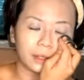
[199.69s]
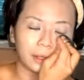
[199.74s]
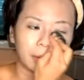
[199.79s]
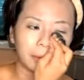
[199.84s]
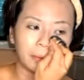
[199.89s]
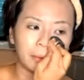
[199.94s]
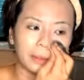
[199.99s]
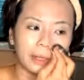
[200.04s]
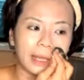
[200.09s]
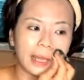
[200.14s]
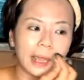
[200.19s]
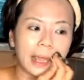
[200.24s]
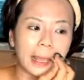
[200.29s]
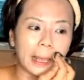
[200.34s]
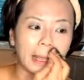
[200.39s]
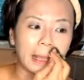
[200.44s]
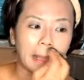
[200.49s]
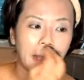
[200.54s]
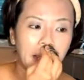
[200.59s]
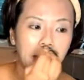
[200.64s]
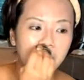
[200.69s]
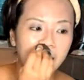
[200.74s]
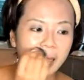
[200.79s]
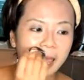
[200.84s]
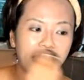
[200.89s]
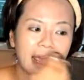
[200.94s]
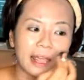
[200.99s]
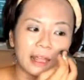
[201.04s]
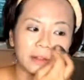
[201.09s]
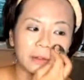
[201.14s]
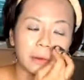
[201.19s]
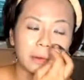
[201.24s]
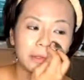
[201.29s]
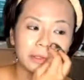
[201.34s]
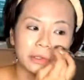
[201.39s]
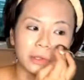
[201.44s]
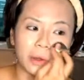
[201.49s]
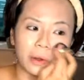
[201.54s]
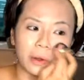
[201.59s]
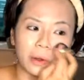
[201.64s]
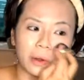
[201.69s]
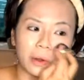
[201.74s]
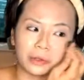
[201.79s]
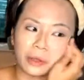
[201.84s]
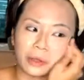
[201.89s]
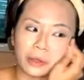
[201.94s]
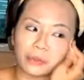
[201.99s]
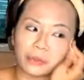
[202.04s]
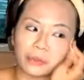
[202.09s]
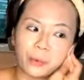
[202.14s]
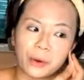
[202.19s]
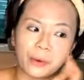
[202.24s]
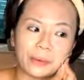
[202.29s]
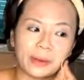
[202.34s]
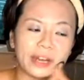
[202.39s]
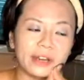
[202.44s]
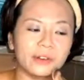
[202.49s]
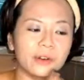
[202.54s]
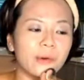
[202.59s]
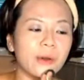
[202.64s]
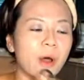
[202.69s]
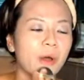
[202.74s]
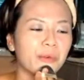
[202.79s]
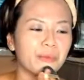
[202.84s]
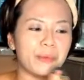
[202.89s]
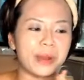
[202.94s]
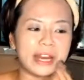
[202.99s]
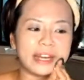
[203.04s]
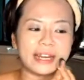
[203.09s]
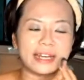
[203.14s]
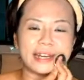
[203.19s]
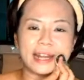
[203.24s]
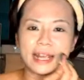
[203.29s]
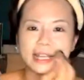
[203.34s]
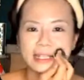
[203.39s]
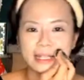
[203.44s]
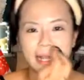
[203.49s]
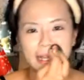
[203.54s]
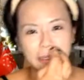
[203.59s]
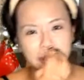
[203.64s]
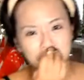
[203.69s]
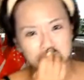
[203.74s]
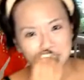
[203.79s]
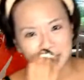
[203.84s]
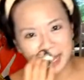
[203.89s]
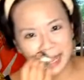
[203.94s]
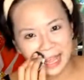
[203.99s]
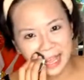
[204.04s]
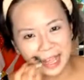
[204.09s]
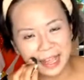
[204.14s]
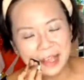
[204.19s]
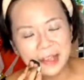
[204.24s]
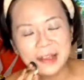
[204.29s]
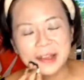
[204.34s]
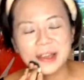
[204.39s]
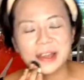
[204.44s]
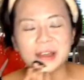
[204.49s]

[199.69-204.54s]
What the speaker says: Okay, and also you don't have to worry, on rainy days like today,